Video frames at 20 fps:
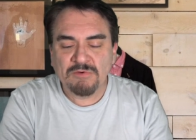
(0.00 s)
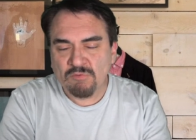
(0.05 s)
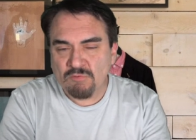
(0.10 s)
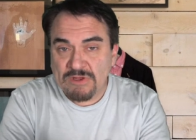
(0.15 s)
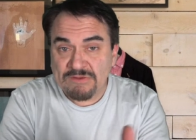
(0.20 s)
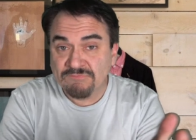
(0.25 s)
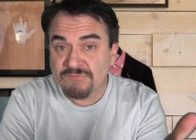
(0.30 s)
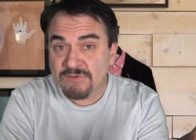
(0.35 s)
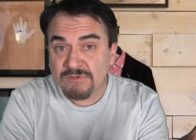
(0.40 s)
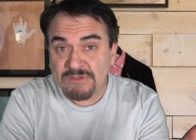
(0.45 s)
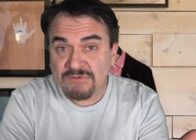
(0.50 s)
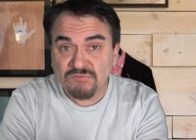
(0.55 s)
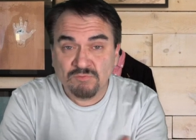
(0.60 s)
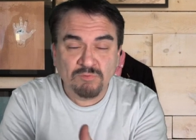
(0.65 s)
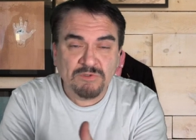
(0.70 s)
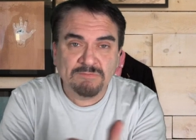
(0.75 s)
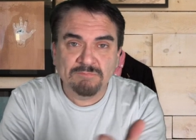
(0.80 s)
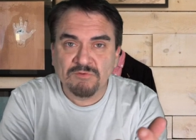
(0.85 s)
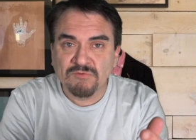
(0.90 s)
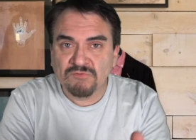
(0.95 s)
My wife collects
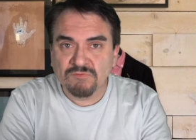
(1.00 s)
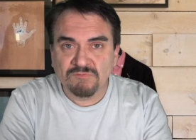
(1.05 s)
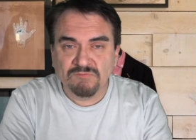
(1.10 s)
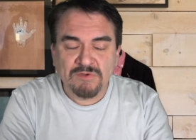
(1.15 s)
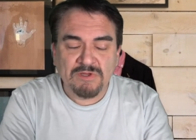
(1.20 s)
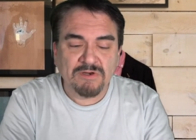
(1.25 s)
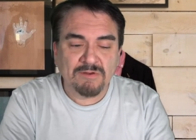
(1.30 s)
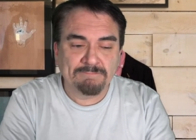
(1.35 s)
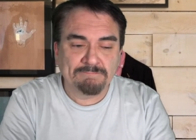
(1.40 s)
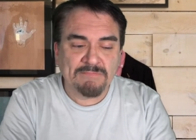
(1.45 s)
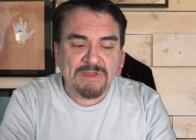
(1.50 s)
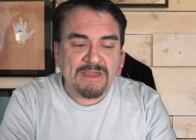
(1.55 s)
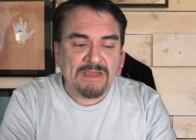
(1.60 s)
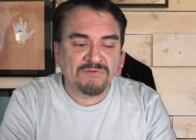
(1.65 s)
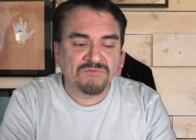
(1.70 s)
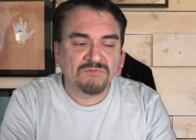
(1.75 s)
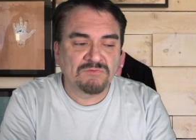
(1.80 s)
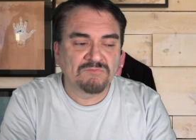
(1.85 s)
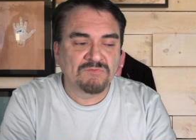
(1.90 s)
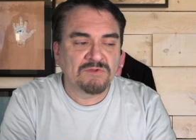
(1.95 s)
Weebles. We've got a
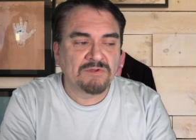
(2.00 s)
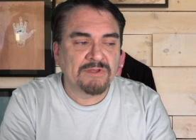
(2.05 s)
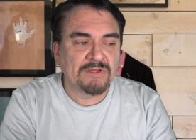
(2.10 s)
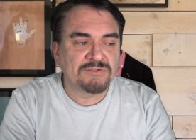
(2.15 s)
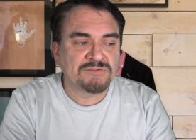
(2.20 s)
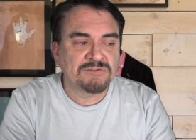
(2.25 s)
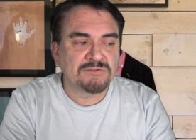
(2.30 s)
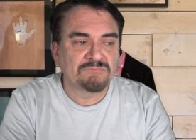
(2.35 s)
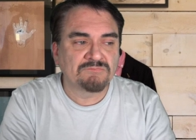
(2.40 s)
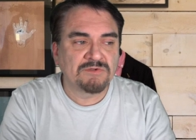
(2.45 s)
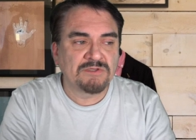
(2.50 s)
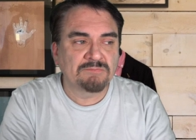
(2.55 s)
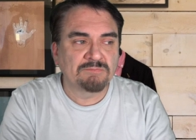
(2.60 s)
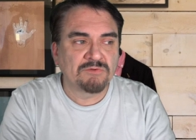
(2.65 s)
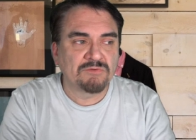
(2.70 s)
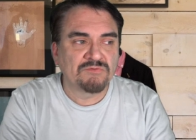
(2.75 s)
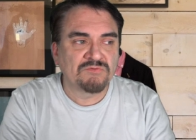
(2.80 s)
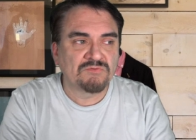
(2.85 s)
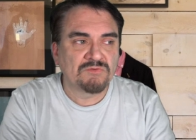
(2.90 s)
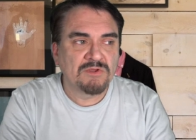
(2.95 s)
massive collection of
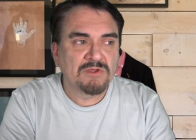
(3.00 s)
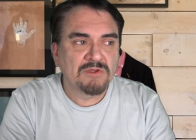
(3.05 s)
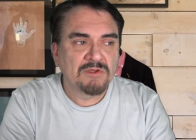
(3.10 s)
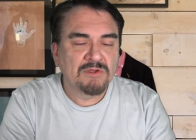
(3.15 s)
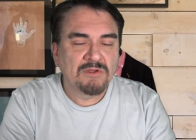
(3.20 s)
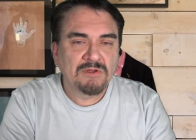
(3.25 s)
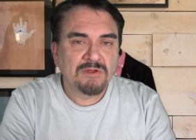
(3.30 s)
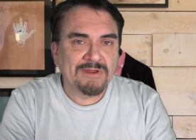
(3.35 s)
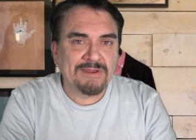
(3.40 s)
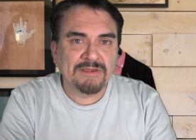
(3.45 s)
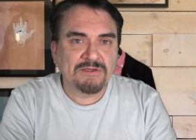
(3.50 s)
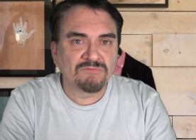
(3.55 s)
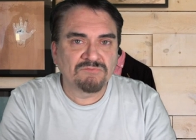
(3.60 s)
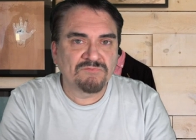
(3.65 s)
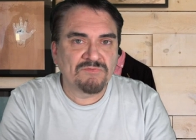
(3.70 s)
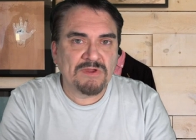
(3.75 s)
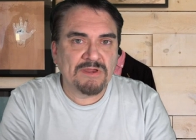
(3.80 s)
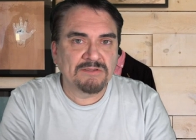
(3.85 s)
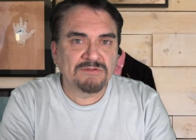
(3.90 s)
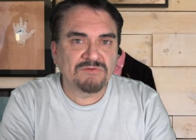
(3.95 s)
Weebles. I can
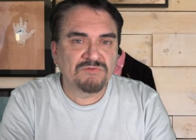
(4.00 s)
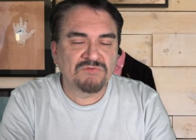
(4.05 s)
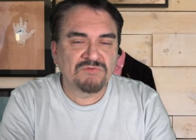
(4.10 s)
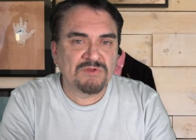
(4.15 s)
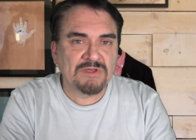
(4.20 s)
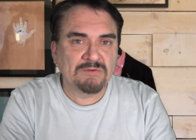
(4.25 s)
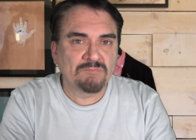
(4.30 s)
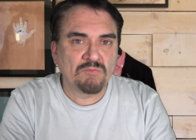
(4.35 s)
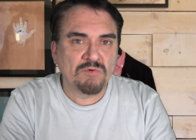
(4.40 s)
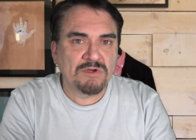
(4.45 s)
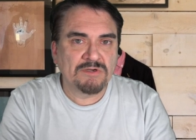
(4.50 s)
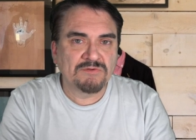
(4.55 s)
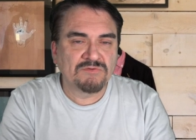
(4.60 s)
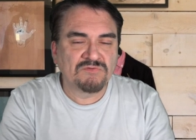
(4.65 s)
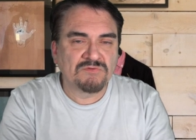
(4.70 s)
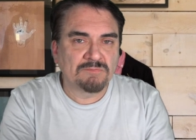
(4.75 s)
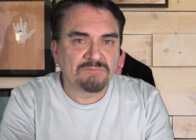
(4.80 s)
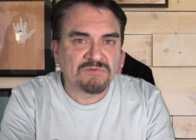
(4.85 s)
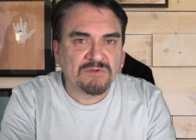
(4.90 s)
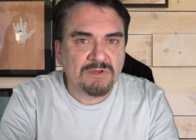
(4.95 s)
find the same one,
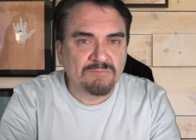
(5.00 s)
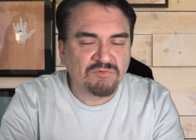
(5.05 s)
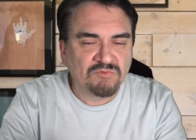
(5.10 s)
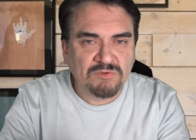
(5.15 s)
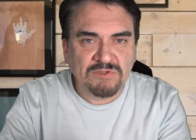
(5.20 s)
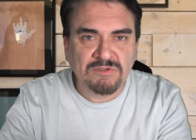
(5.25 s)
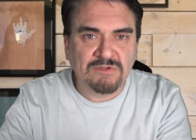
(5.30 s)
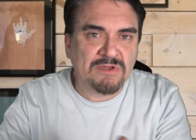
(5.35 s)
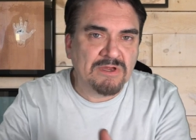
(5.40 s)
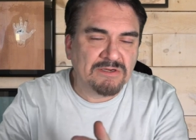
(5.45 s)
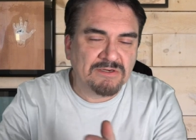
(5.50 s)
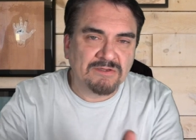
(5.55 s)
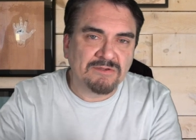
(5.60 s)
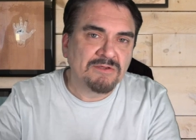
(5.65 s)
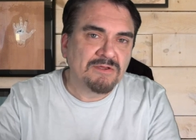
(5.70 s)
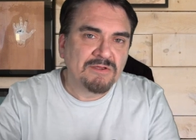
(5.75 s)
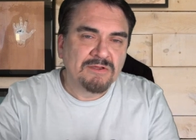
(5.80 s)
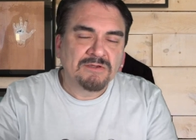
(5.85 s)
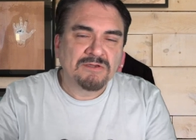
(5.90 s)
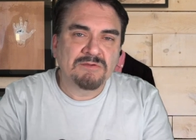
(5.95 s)
and sometimes we kind of
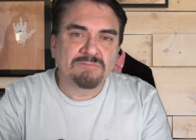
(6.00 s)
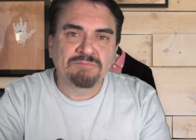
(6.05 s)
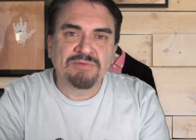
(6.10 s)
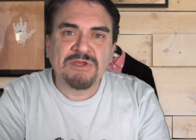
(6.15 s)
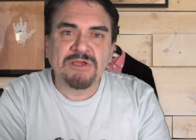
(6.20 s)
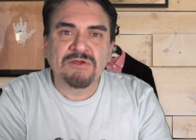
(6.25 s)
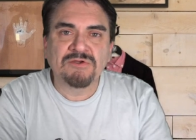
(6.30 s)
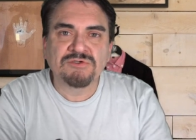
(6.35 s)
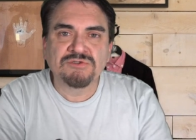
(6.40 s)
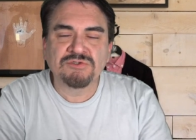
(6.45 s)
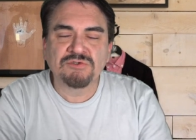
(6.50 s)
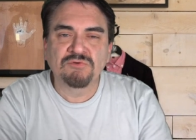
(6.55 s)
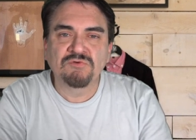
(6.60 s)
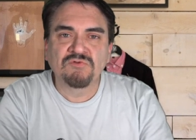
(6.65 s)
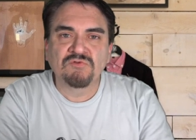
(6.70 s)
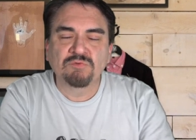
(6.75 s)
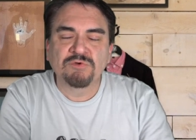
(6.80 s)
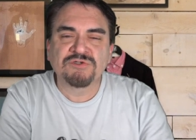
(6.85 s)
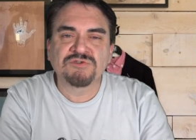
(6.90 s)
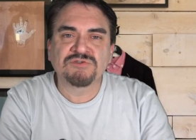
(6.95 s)
can pick and
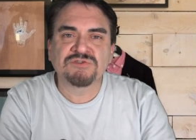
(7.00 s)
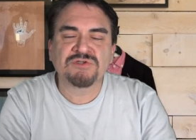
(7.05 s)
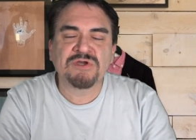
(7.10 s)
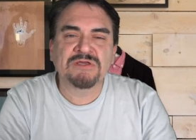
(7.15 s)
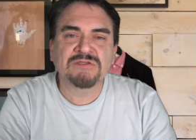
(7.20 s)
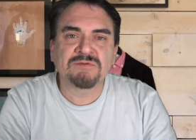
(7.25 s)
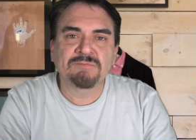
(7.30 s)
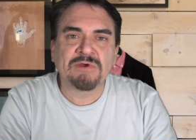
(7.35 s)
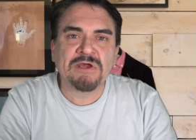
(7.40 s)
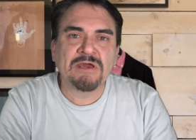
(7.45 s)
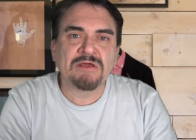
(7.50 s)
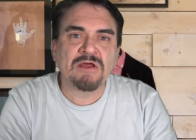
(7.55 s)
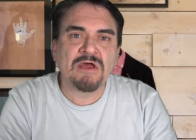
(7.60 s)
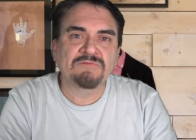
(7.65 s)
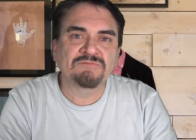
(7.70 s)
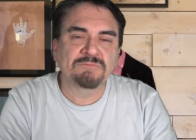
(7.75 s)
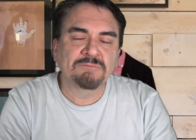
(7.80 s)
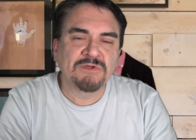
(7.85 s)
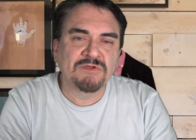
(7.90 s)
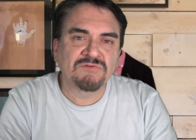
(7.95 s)
choose which site to buy it
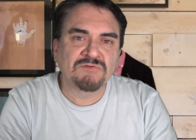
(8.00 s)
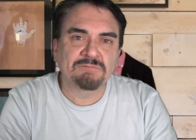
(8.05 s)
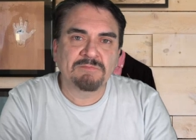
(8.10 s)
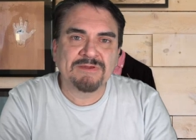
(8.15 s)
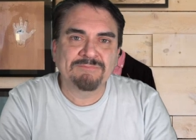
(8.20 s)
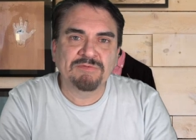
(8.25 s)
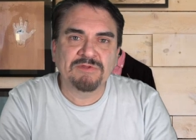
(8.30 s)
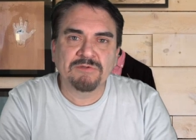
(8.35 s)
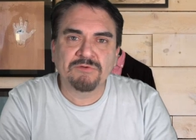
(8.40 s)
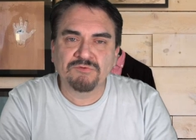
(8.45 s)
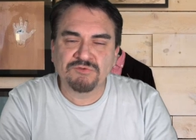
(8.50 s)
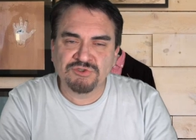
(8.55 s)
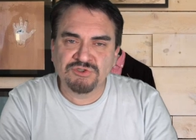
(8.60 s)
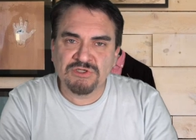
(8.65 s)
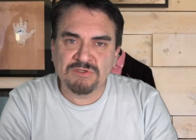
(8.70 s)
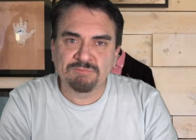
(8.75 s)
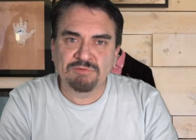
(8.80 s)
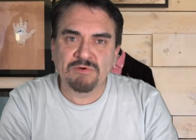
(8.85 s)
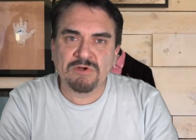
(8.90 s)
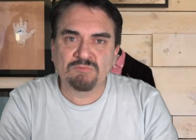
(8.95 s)
off of because it might be a little
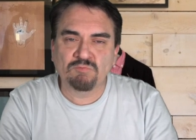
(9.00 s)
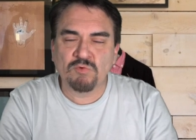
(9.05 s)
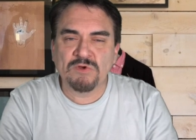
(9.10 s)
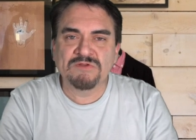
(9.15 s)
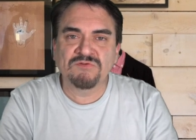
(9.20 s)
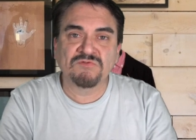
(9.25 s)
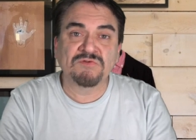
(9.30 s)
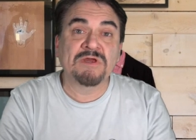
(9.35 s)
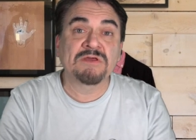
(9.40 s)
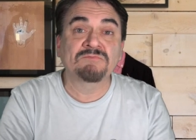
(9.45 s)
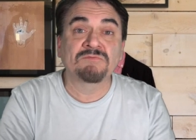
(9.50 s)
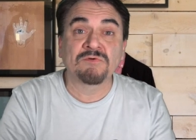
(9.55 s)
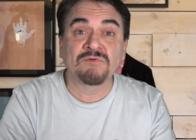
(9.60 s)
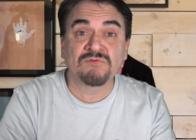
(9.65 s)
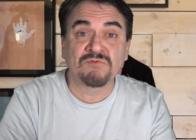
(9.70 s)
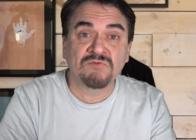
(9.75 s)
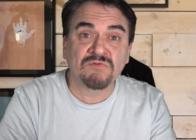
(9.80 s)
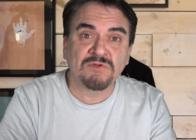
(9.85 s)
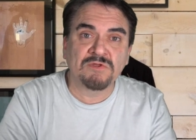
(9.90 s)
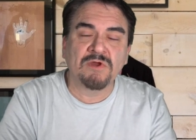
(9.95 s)
cheaper on one site
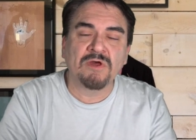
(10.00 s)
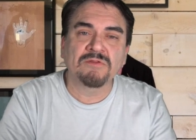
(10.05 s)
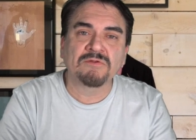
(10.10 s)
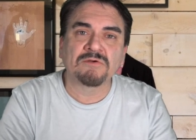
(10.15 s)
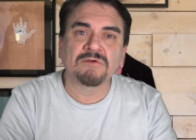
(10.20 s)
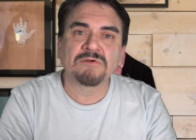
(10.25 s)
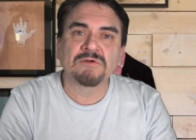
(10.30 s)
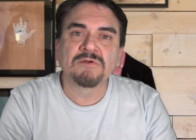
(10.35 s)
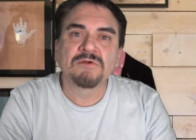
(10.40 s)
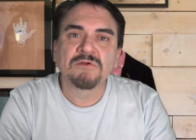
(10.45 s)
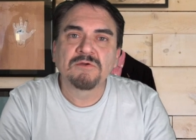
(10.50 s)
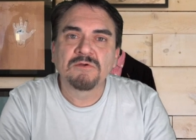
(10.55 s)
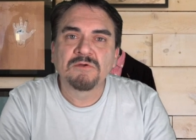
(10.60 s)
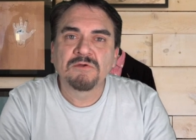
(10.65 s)
versus the other,